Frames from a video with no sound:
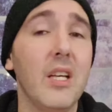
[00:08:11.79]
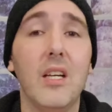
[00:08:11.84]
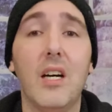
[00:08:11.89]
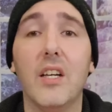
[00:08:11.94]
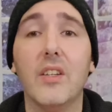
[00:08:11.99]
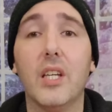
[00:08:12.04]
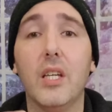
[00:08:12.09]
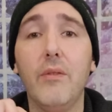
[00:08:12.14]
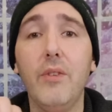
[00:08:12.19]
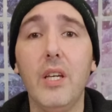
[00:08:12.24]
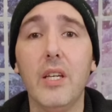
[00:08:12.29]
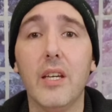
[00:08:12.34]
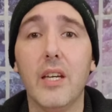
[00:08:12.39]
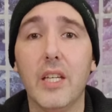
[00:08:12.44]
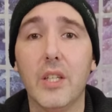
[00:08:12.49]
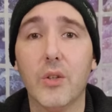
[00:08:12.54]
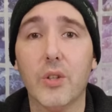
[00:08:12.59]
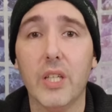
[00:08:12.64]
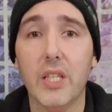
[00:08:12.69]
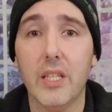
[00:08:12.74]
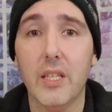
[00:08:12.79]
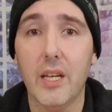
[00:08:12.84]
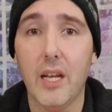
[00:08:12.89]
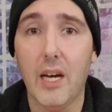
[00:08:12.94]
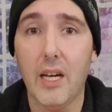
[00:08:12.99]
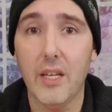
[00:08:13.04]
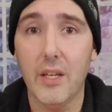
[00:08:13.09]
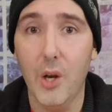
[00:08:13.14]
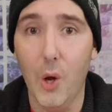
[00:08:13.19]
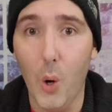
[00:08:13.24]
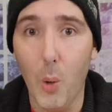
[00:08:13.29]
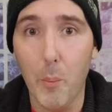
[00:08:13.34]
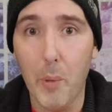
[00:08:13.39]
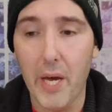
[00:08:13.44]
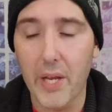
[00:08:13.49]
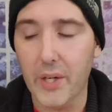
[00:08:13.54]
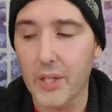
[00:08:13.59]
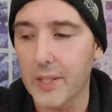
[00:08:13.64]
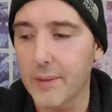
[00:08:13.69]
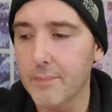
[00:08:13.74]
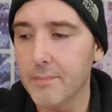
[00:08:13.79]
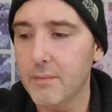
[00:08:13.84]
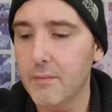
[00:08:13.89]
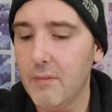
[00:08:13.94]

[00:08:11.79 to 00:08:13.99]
I'll give you ignorant, not know better.